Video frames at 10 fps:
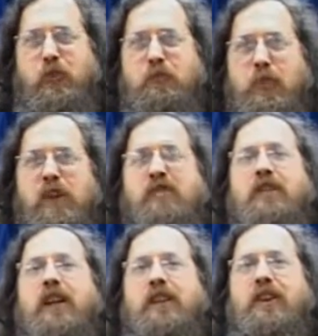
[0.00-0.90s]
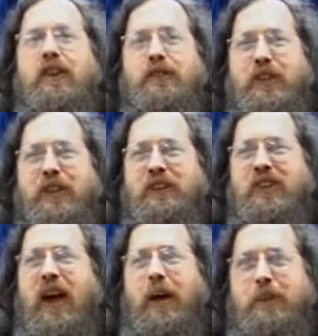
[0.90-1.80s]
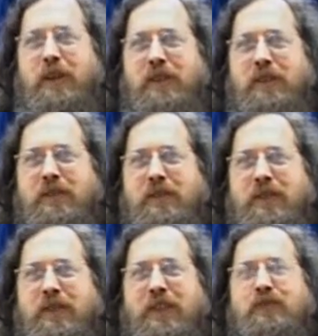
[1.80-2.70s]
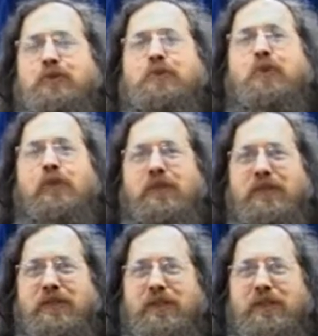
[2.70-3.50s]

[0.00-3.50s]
You must let the other kids copy it. That's a rule.